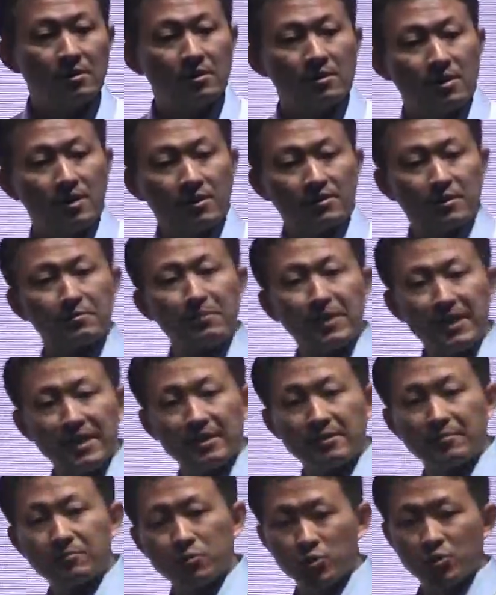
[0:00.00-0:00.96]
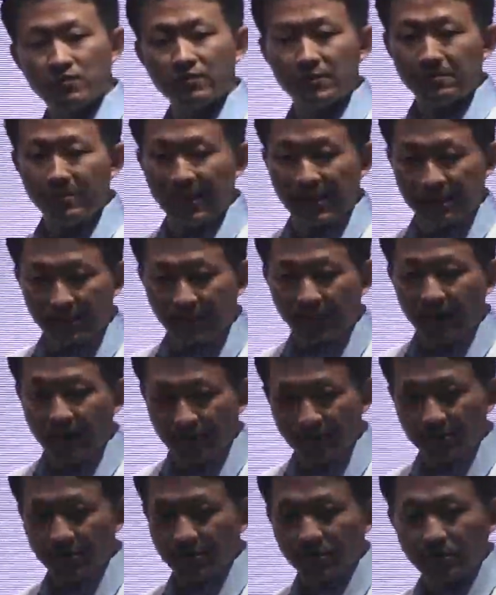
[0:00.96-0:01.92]
I think mainly driven by the
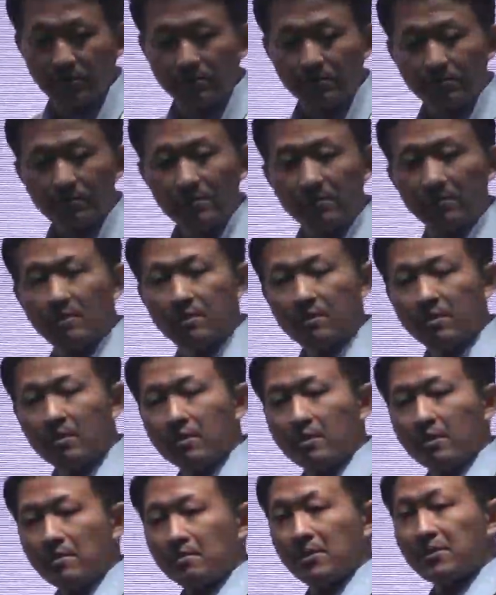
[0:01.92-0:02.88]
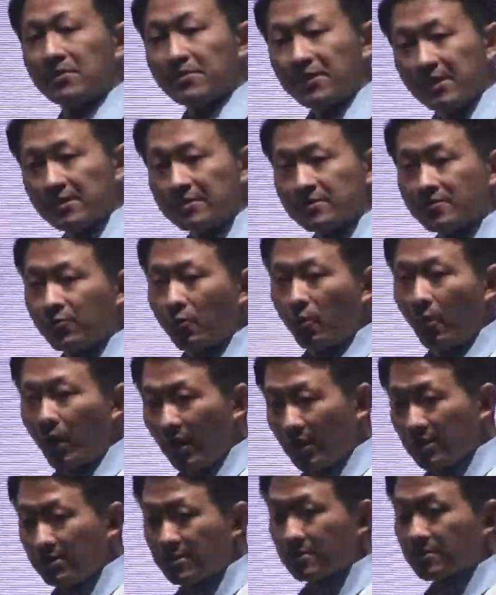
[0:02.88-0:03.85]
ICO. But the thing is, for
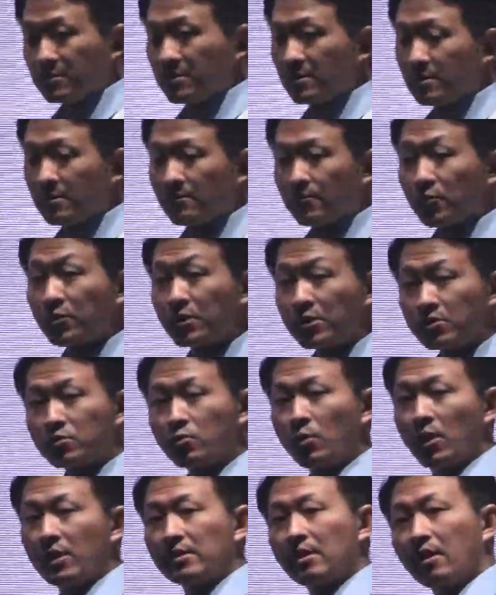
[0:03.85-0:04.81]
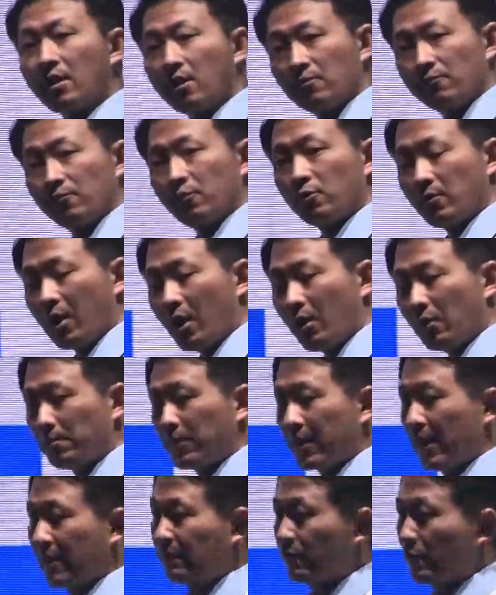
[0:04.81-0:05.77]
us, for this one, for our
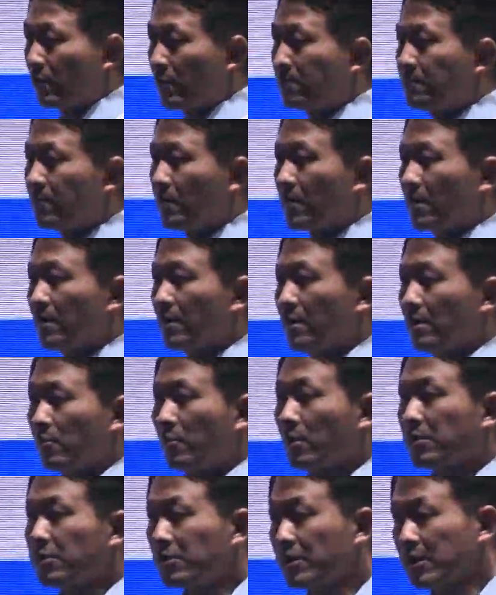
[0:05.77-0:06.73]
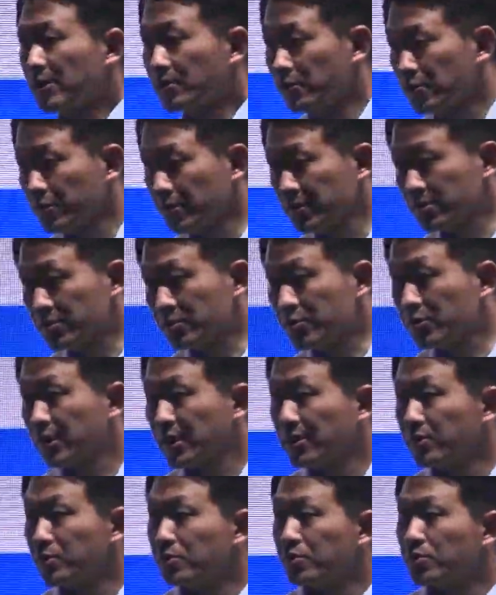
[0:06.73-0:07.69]
platform, what you can do is you
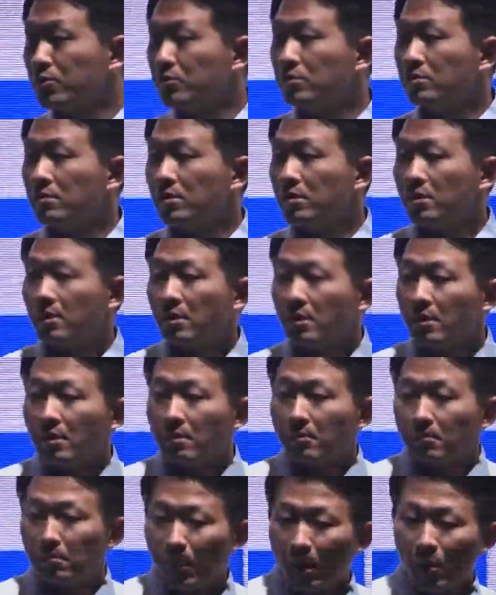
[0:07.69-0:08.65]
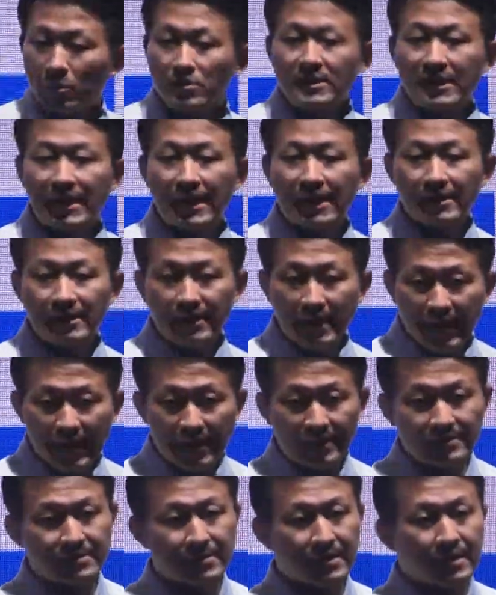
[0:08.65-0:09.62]
can do
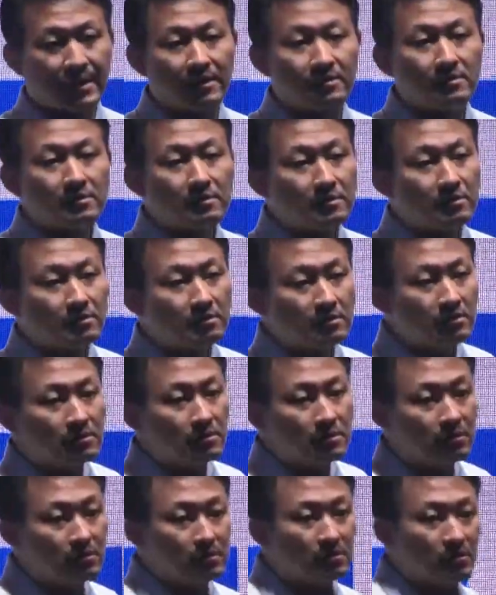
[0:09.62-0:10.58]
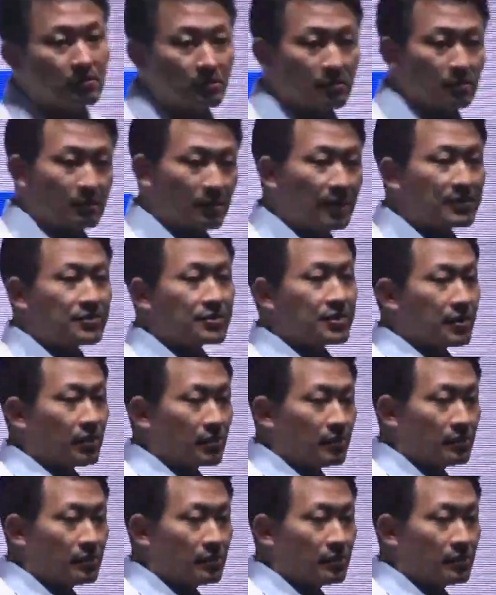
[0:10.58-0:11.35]
multi-asset ICO.